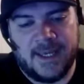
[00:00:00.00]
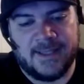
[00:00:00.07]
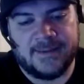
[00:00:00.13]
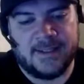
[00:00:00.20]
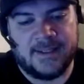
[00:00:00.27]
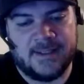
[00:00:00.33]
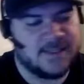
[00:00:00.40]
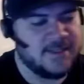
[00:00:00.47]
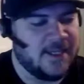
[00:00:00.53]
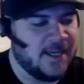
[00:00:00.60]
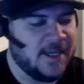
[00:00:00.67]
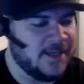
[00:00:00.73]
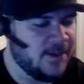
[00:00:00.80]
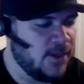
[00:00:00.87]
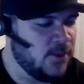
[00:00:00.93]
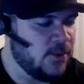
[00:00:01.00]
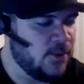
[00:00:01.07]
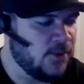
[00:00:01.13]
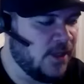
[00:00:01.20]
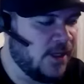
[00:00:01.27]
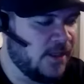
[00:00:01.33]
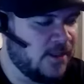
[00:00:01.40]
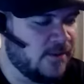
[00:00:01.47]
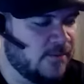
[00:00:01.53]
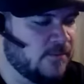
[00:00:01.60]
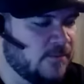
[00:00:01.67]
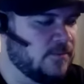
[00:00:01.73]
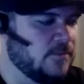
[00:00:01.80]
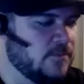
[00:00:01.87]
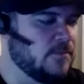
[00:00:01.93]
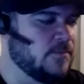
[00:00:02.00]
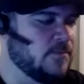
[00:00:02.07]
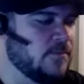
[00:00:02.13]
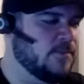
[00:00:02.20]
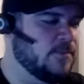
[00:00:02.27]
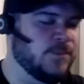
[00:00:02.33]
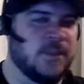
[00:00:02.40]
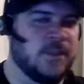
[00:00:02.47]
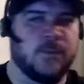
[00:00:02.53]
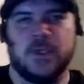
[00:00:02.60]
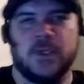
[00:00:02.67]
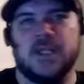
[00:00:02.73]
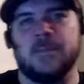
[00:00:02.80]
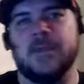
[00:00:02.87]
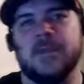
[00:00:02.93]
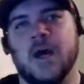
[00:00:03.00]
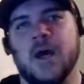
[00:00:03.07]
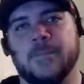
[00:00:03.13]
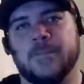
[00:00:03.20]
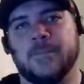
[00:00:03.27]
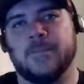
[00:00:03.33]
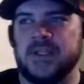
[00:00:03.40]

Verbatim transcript: And then next thing I know, like people were hitting me up.